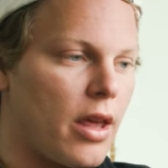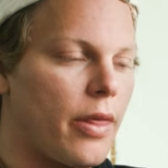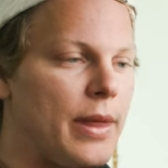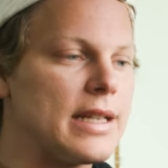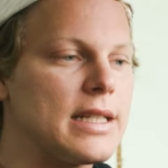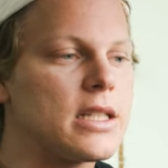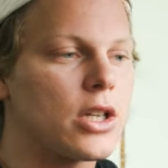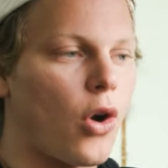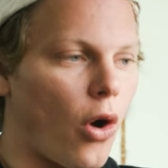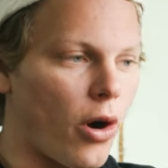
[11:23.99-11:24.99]
This is a
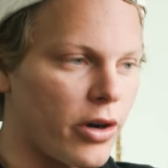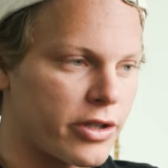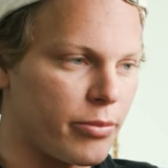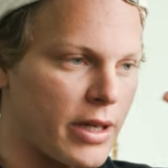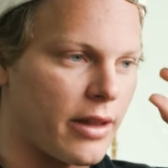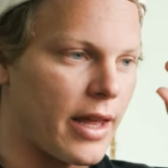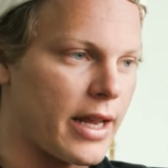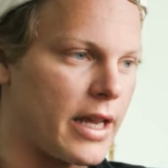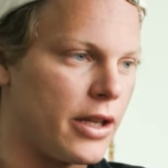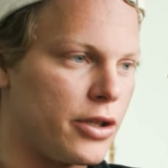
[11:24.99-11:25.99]
car to me that
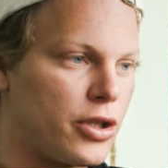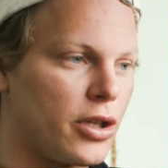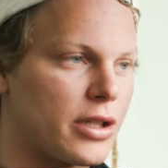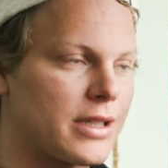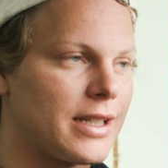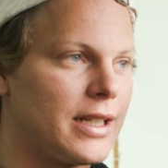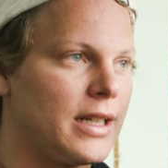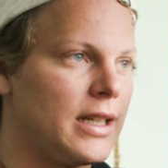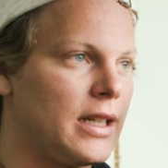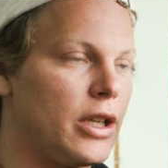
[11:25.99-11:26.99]
is just,
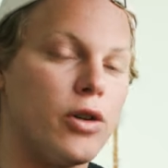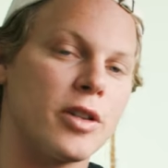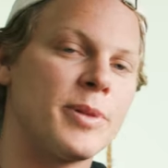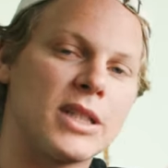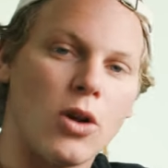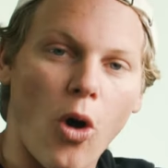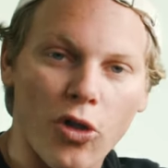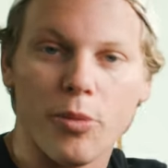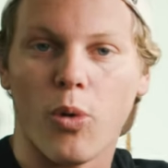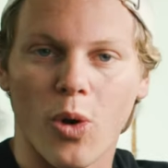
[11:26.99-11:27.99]
you know, it's been called
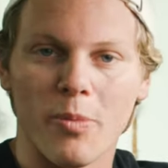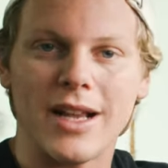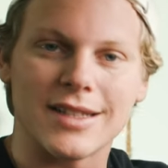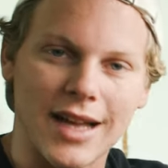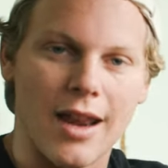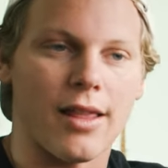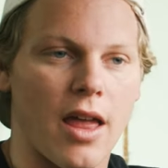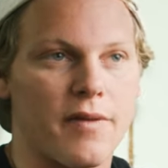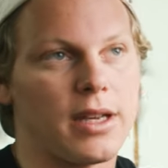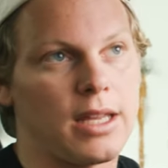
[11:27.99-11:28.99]
the poor man's 911.